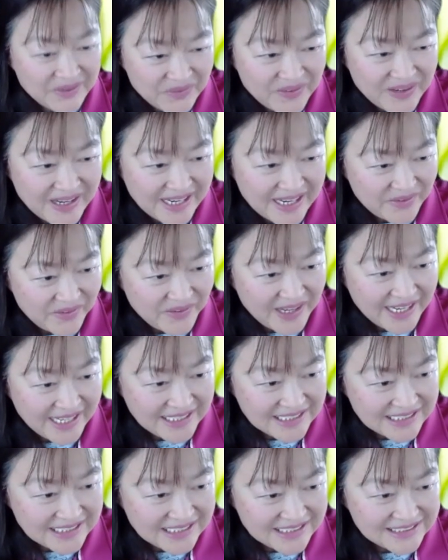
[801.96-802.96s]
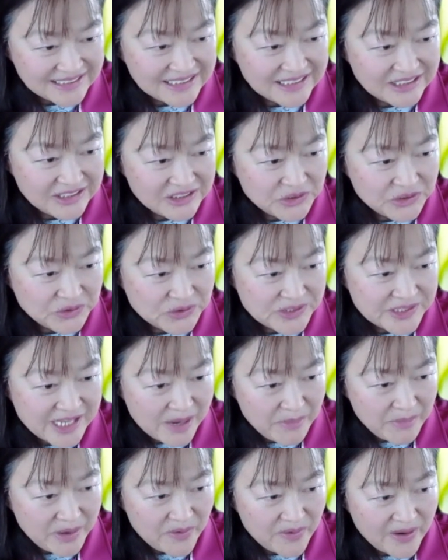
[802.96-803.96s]
right. To
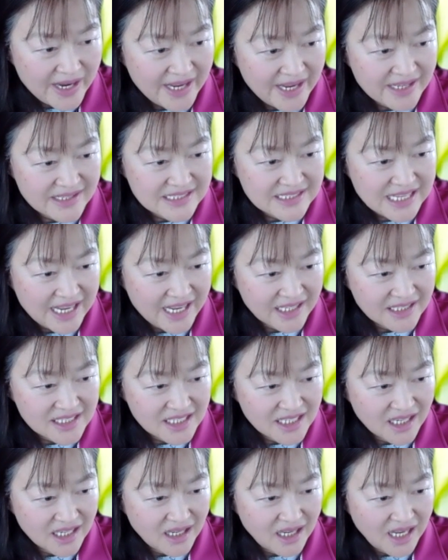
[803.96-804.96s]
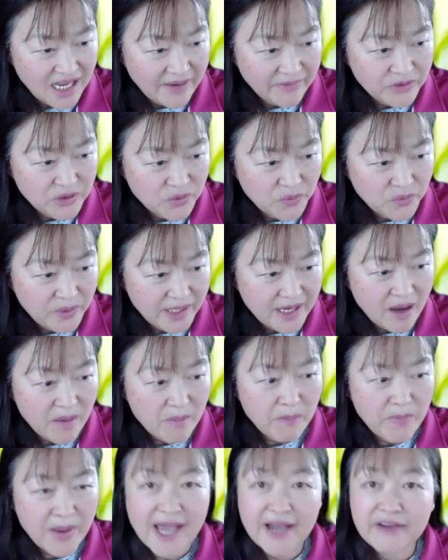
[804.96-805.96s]
summarize that, after we
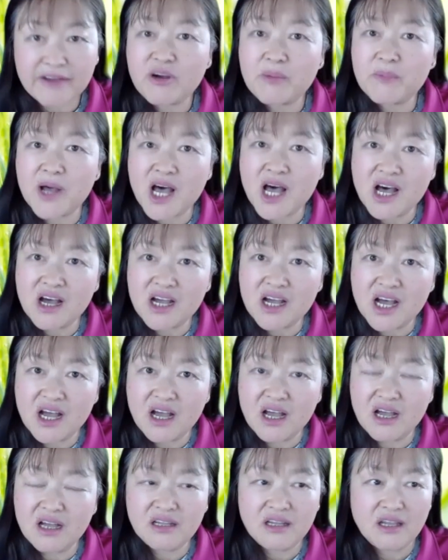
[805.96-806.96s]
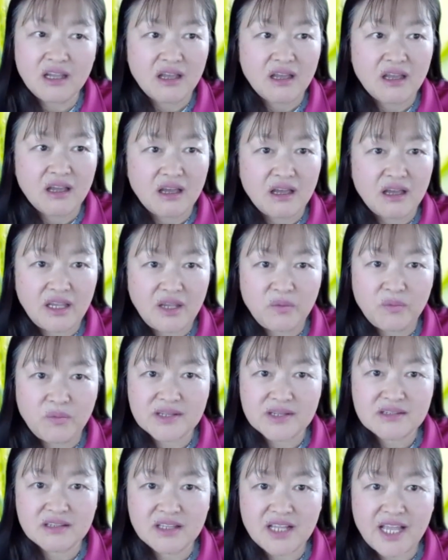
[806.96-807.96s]
come back from Hong Kong, it
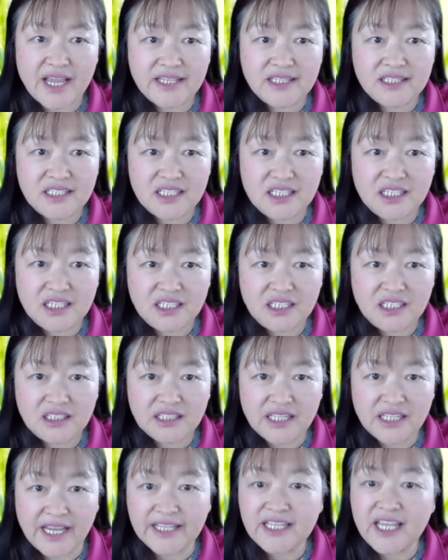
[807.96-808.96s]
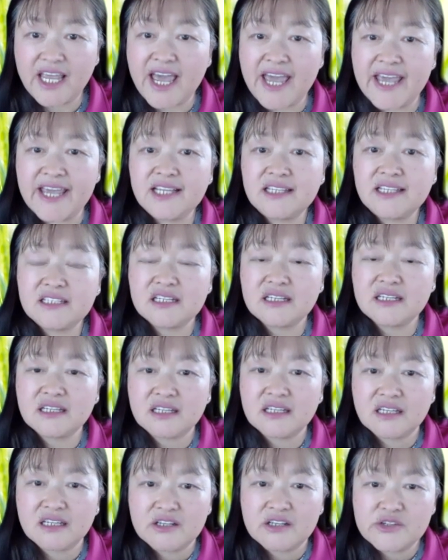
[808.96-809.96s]
was 1998.
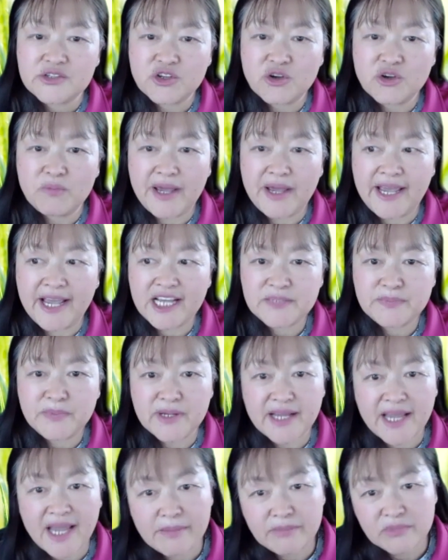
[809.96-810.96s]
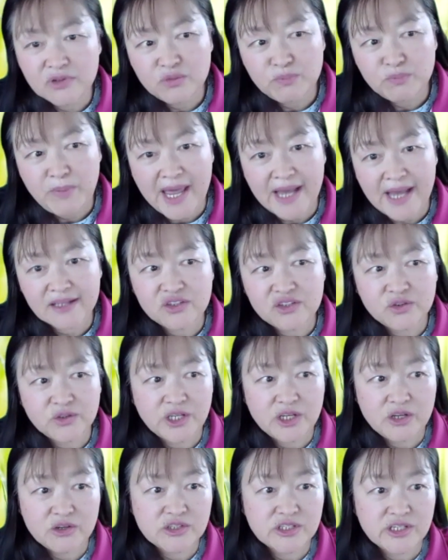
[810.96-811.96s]
So my husband came back to
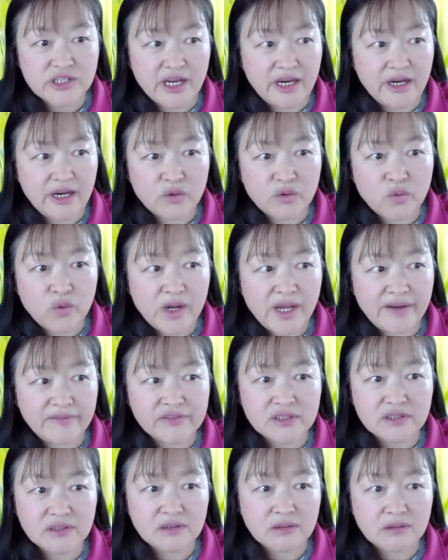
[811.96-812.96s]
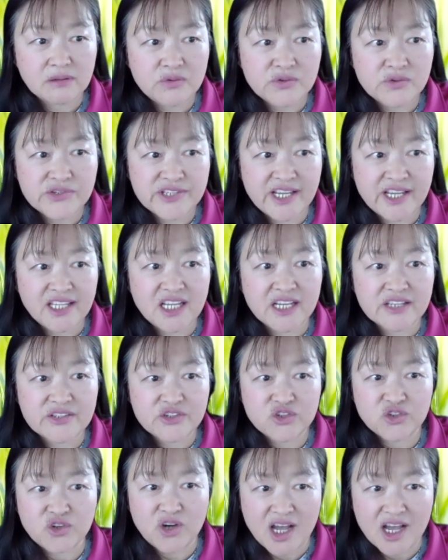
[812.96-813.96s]
Hughes Aircraft, who sent us
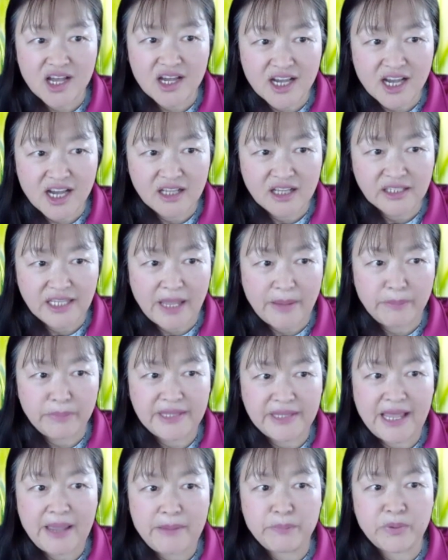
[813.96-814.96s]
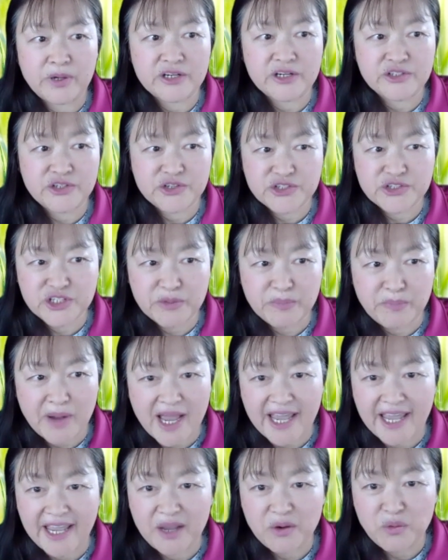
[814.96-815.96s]
to Hong Kong and then purchased
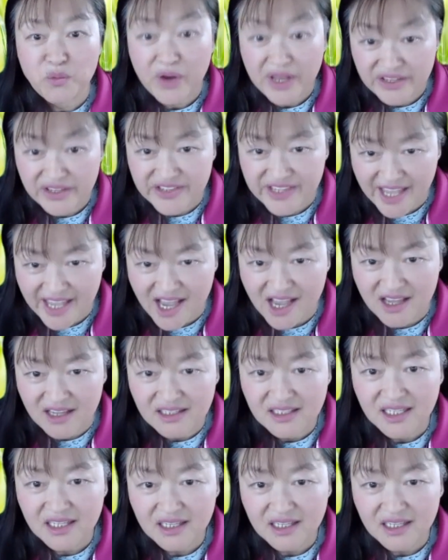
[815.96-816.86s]
by Raytheon,